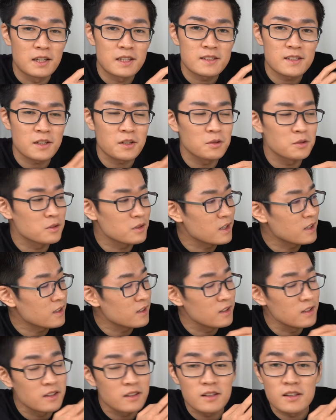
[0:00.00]
As I said
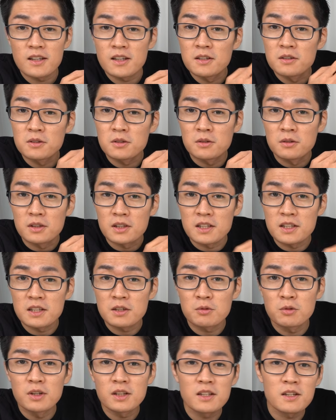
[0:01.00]
earlier, the switching
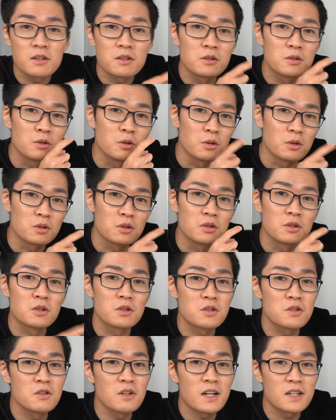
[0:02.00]
frequency and the
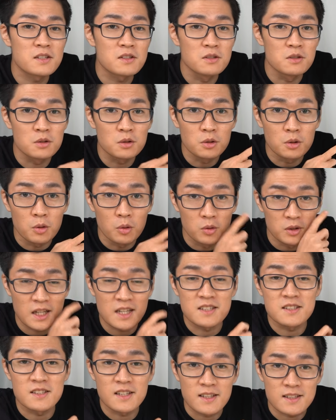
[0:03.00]
sound frequency are the
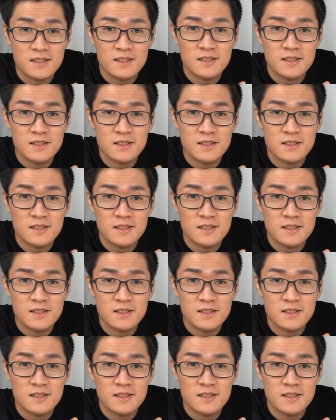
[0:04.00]
same.